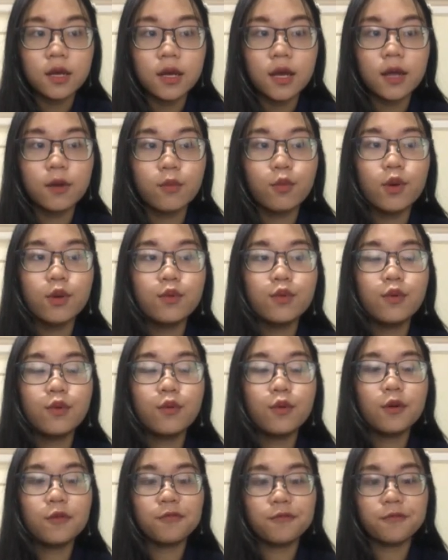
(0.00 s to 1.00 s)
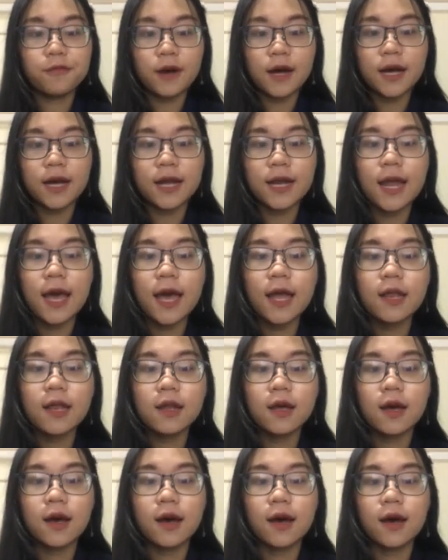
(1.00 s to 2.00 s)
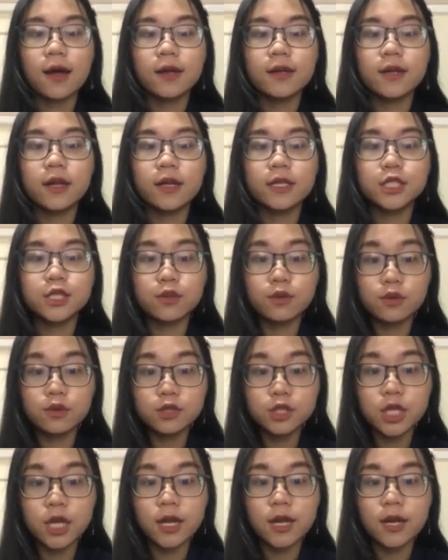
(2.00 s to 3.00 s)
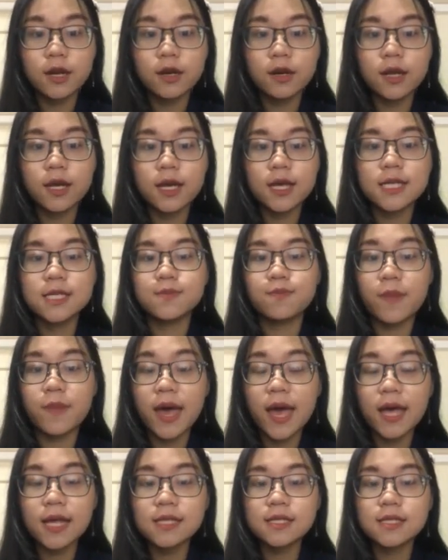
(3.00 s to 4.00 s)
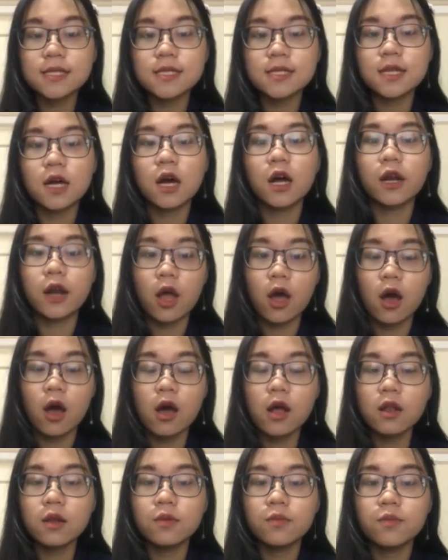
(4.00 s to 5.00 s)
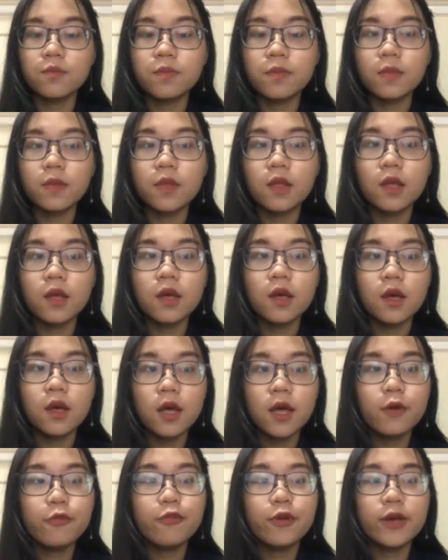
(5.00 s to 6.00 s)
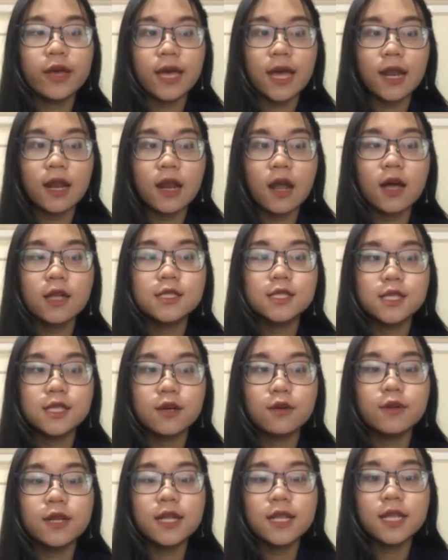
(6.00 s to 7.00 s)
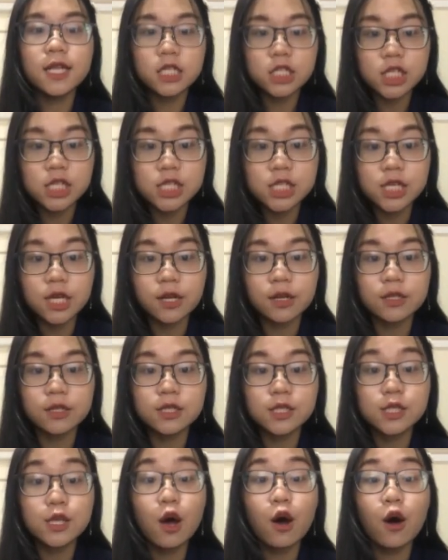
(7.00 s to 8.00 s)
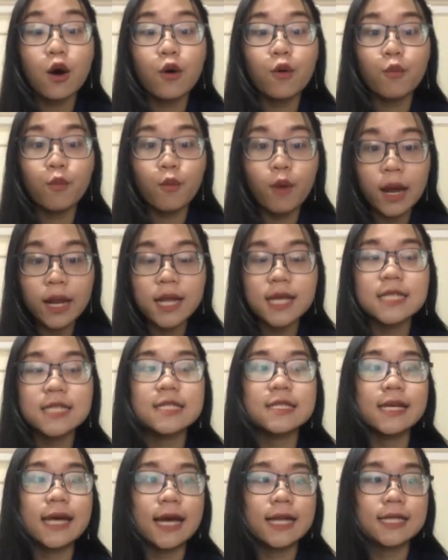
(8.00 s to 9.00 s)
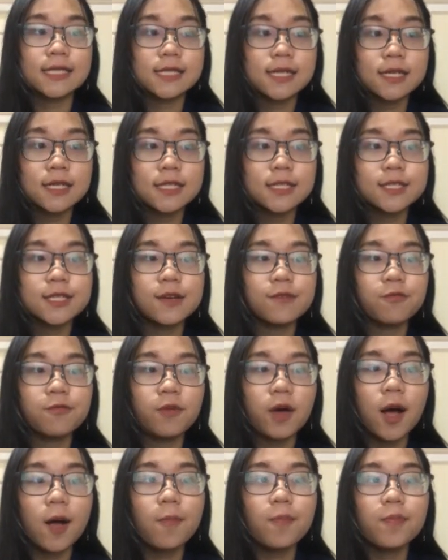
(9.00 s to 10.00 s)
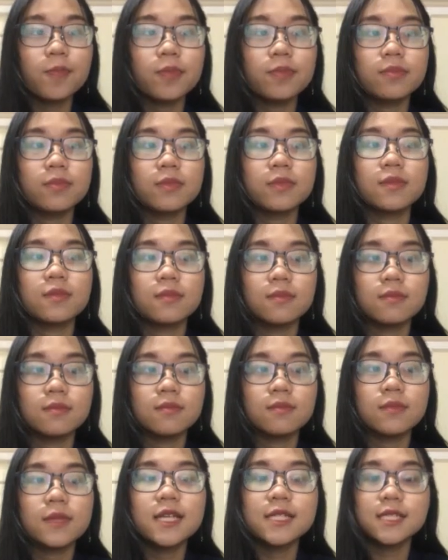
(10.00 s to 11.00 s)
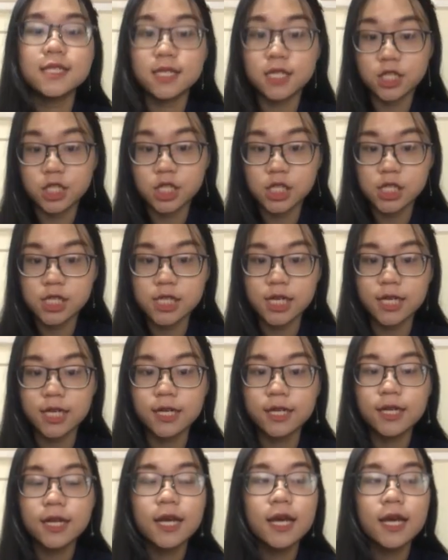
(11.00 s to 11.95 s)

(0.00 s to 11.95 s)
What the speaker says: And you will find that the solution is best or not. If we cannot do this decision, so what is the alternative of this decision?